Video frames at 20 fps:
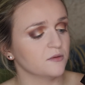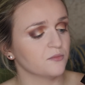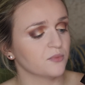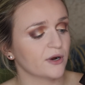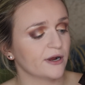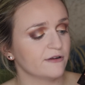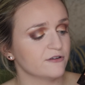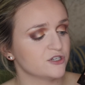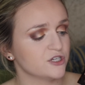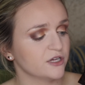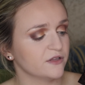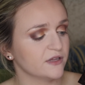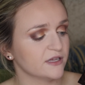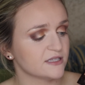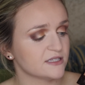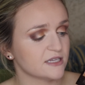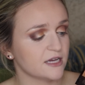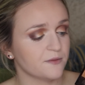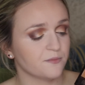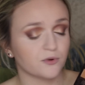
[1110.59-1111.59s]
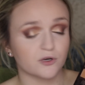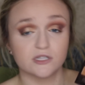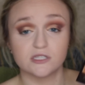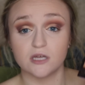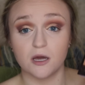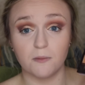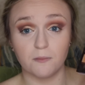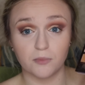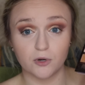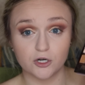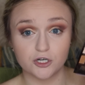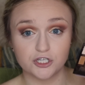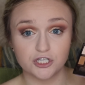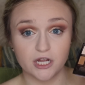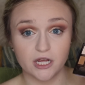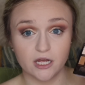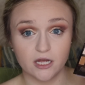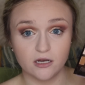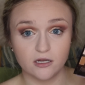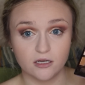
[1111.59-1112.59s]
brown shade, that Cypress Umber
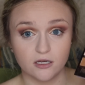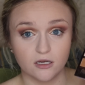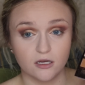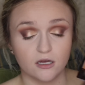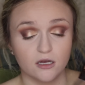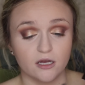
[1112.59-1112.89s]
shade,